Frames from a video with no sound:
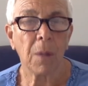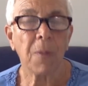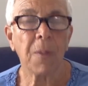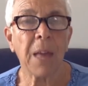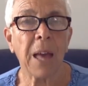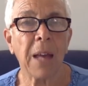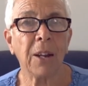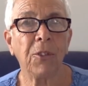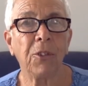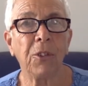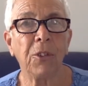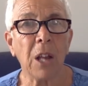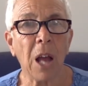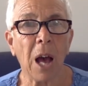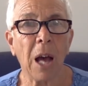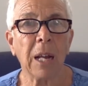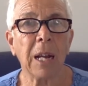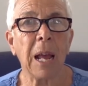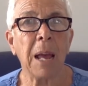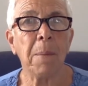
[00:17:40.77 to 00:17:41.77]
That is
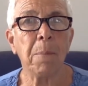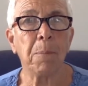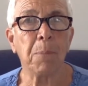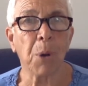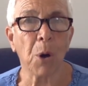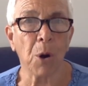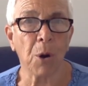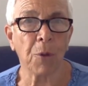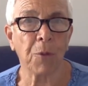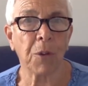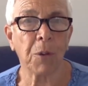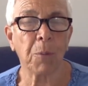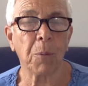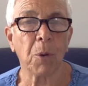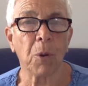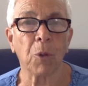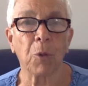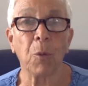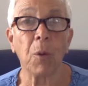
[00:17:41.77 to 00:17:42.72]
not a perfect birth.